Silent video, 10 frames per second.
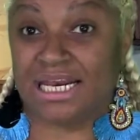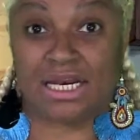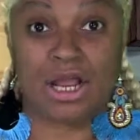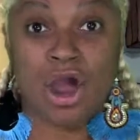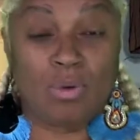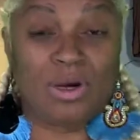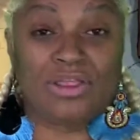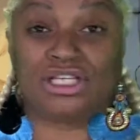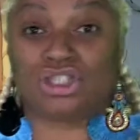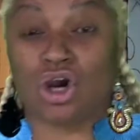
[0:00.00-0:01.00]
And what are
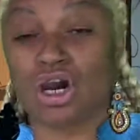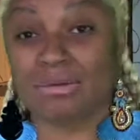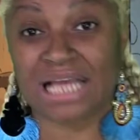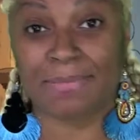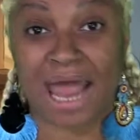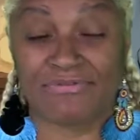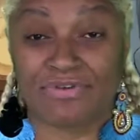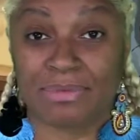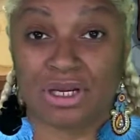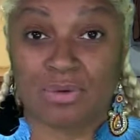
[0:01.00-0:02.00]
these terms I'm not
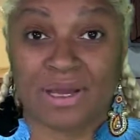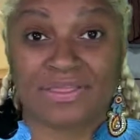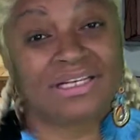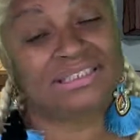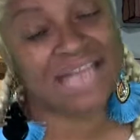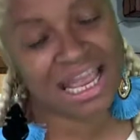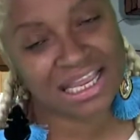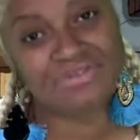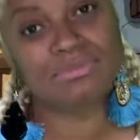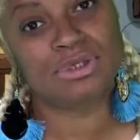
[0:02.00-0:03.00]
familiar with? And his dad
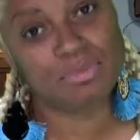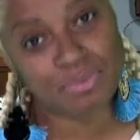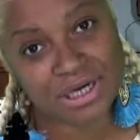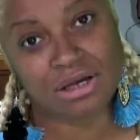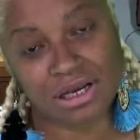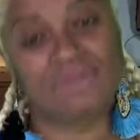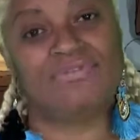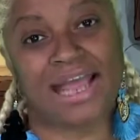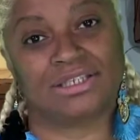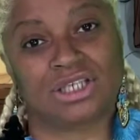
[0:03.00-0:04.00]
gives him some pretty good
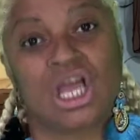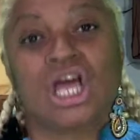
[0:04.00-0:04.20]
advice.